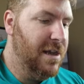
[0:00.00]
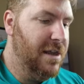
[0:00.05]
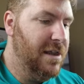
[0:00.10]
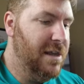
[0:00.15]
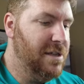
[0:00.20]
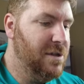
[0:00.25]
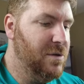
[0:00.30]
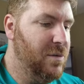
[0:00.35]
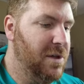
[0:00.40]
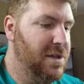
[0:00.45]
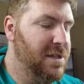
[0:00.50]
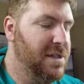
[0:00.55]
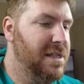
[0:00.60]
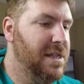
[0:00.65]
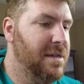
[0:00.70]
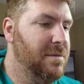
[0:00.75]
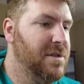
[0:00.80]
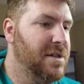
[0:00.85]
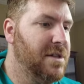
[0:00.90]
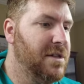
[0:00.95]
This one
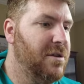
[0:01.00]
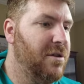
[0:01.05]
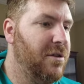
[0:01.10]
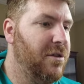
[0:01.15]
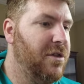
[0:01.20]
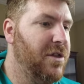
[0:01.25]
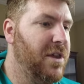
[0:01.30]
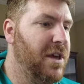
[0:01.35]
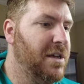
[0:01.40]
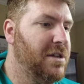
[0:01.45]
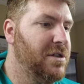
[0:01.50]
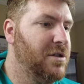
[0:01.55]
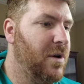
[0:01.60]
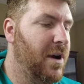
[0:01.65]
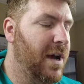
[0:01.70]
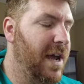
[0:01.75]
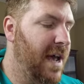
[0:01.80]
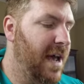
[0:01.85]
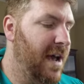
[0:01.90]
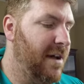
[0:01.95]
seems a little thick, so
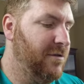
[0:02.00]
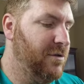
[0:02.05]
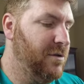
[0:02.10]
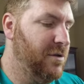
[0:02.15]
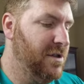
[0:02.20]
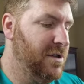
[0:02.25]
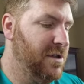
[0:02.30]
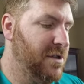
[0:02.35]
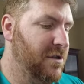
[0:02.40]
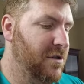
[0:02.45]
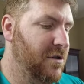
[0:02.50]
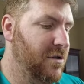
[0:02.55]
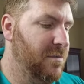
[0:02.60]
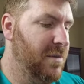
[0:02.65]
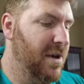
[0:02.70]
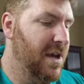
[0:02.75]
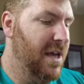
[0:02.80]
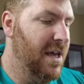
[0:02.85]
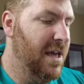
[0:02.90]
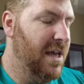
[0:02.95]
I have to
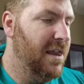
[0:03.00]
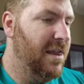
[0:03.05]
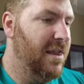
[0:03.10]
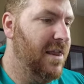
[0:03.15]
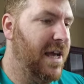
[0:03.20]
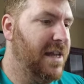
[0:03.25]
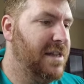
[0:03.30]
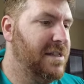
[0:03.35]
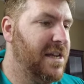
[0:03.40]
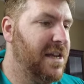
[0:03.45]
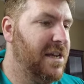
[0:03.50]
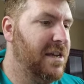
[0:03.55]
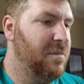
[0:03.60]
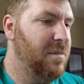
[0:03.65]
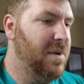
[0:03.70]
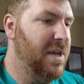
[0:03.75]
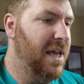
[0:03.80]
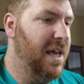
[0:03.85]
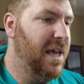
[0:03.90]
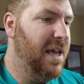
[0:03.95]
assume that's gonna
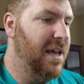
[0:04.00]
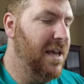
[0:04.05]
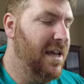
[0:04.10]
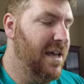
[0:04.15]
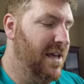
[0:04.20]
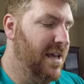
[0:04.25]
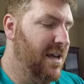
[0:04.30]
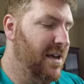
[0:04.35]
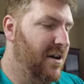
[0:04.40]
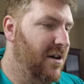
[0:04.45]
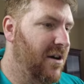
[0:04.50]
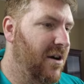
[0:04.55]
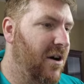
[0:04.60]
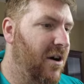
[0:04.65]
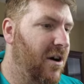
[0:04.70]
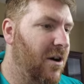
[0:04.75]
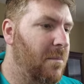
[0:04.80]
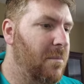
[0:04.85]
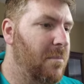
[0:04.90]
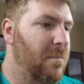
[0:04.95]
be
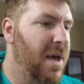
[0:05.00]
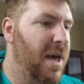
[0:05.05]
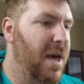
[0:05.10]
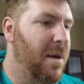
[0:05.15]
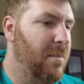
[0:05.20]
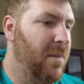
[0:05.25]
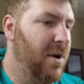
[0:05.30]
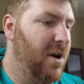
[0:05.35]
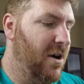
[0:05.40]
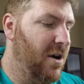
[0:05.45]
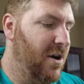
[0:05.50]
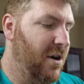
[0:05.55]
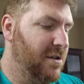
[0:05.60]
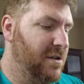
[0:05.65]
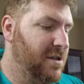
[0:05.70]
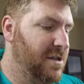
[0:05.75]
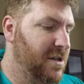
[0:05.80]
our mem card.